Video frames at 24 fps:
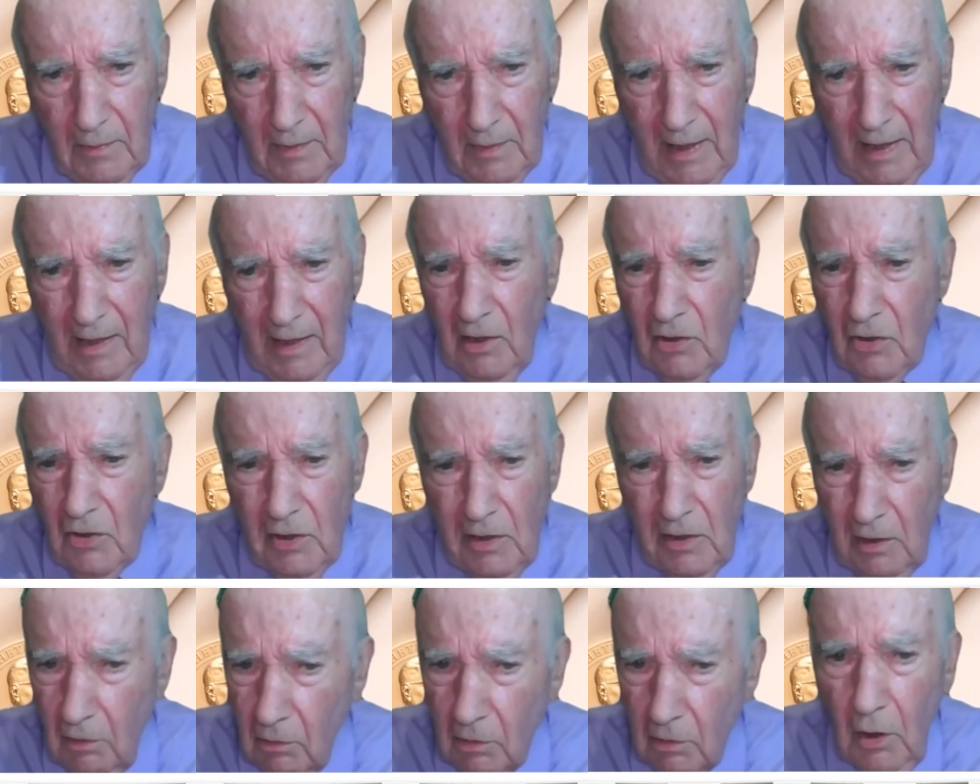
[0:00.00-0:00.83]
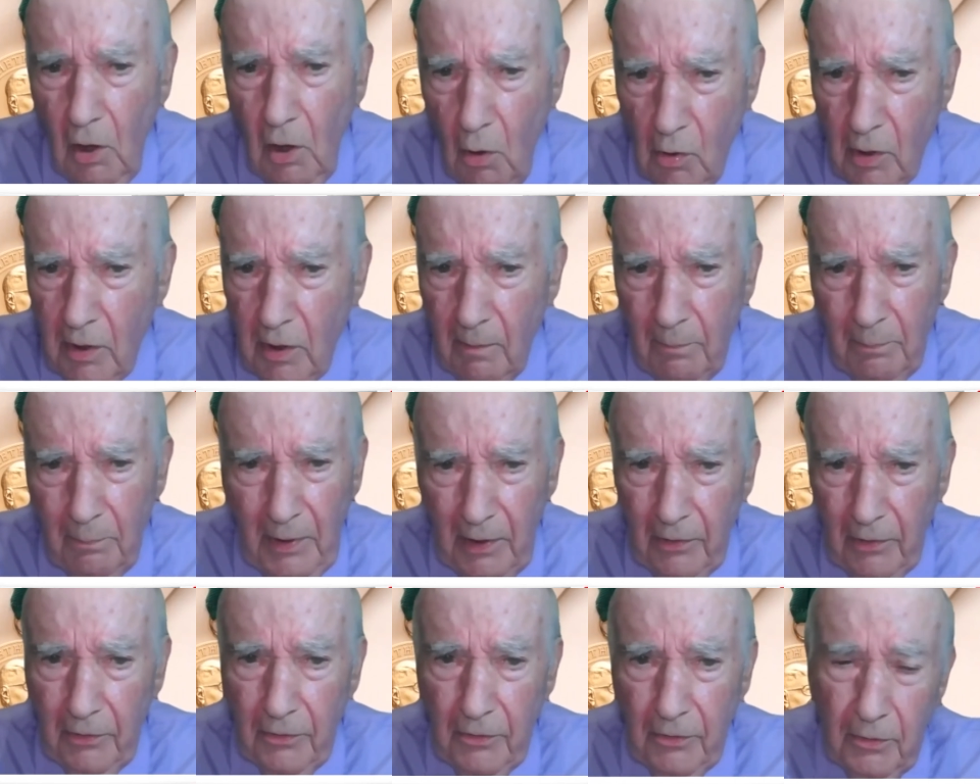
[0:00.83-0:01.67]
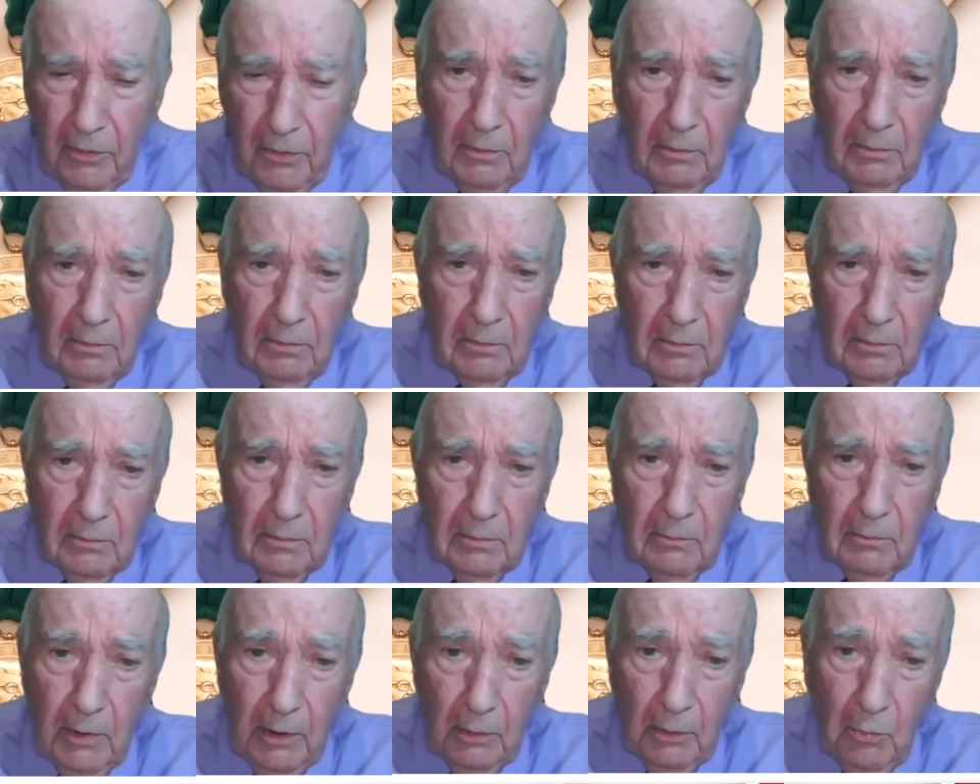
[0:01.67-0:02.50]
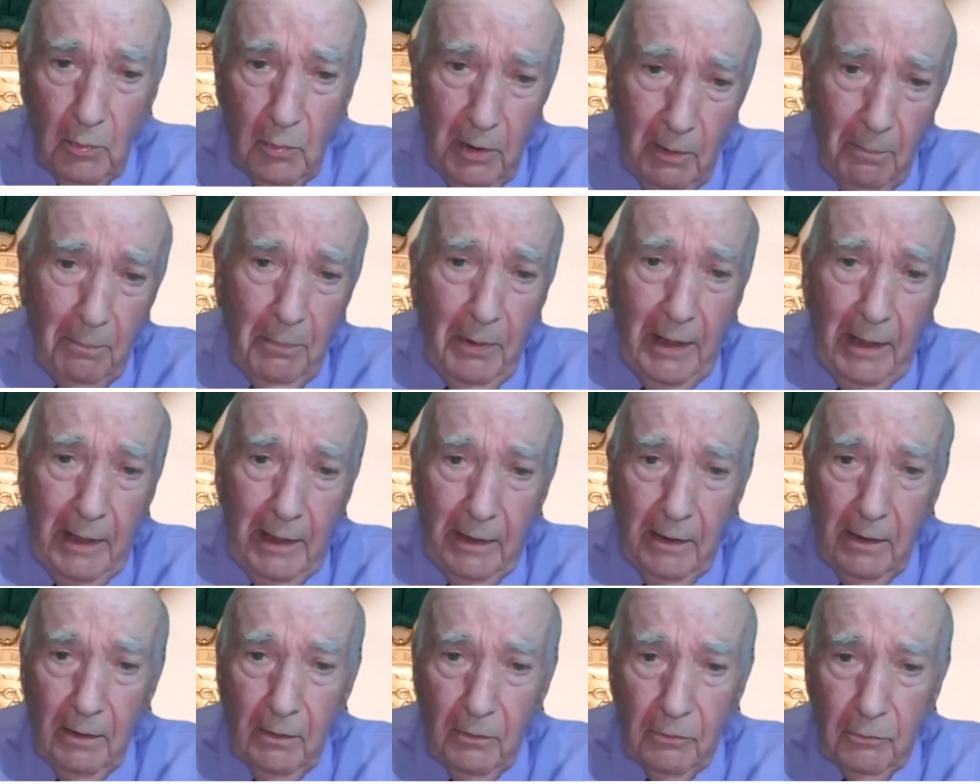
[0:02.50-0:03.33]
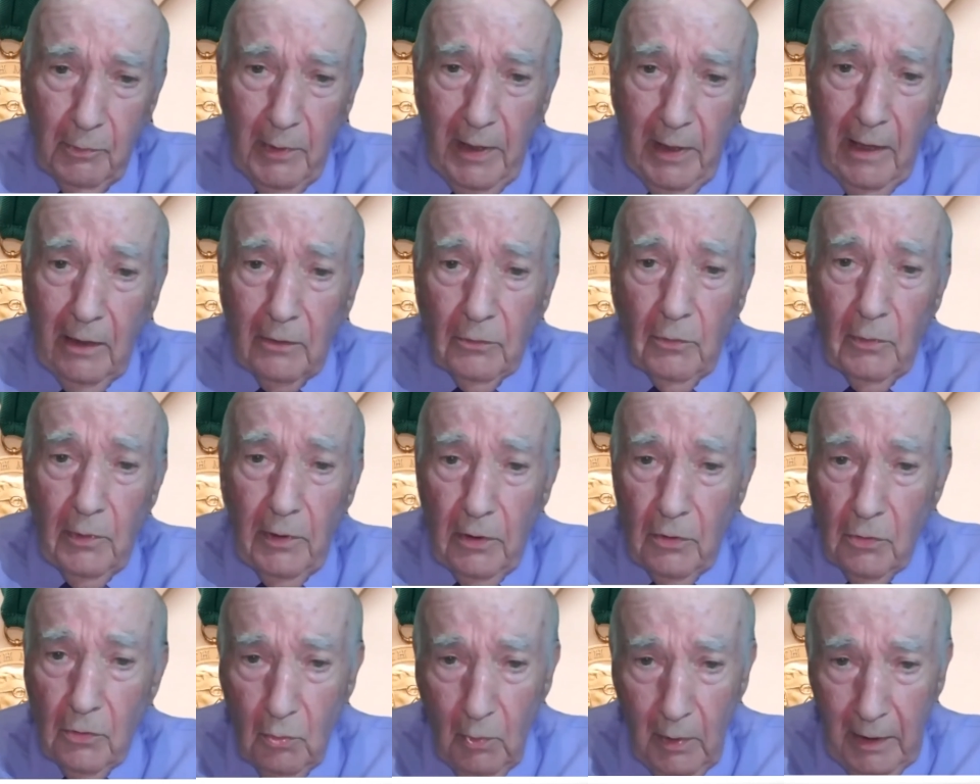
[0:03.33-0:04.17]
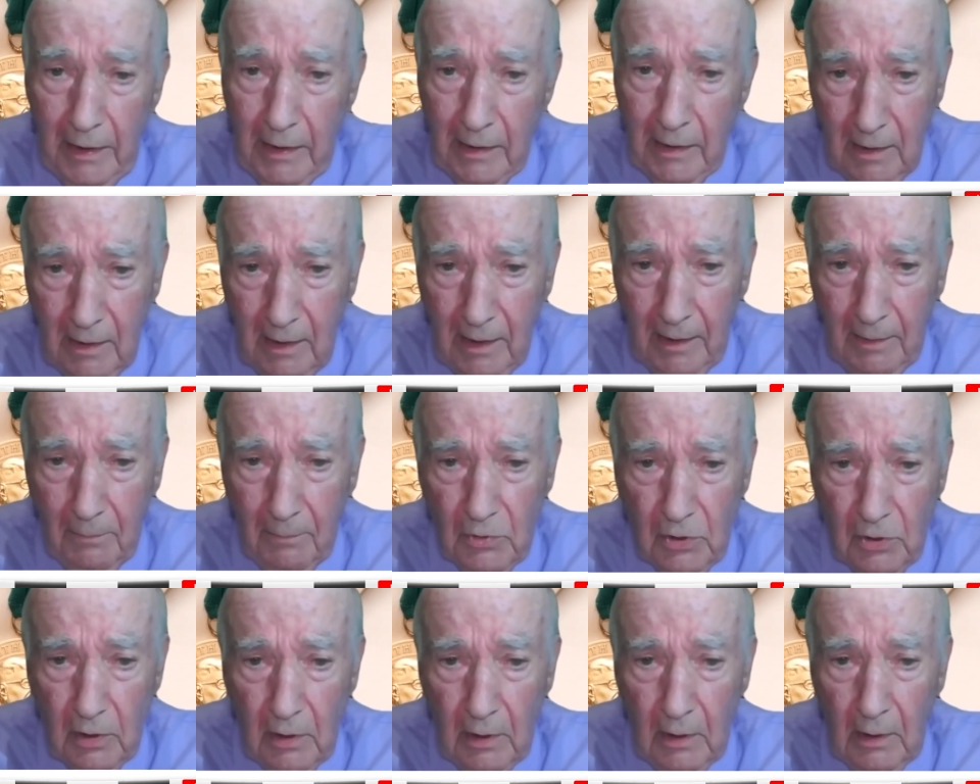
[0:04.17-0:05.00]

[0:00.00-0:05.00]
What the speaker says: And it's still low compared to what we're paying, 320 times